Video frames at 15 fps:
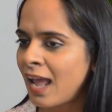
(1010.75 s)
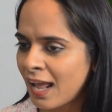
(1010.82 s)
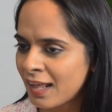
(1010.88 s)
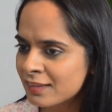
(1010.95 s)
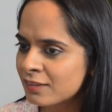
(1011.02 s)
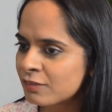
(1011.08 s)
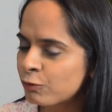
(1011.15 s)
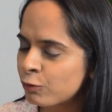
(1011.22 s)

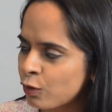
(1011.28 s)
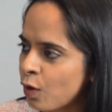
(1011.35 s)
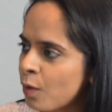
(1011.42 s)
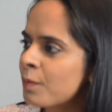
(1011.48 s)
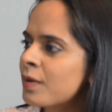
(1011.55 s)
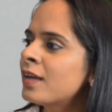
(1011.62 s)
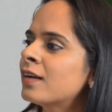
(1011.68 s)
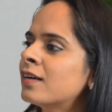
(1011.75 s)
And
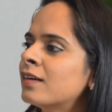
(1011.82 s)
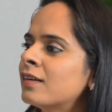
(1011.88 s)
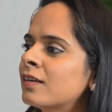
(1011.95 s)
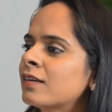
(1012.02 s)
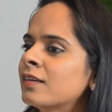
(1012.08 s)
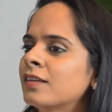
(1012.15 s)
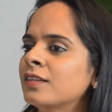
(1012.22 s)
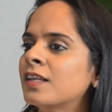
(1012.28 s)
from
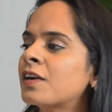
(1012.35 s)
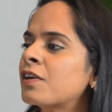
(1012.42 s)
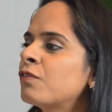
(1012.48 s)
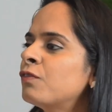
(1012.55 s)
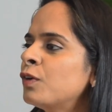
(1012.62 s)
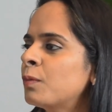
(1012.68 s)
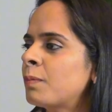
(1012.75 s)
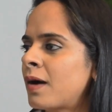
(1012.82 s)
here the
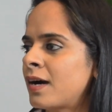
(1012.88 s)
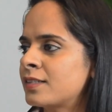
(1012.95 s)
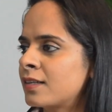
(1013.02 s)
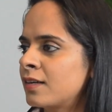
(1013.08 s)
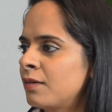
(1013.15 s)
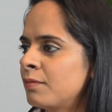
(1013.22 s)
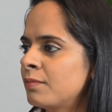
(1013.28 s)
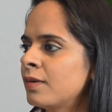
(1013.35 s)
review parts
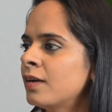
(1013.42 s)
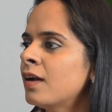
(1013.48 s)
come.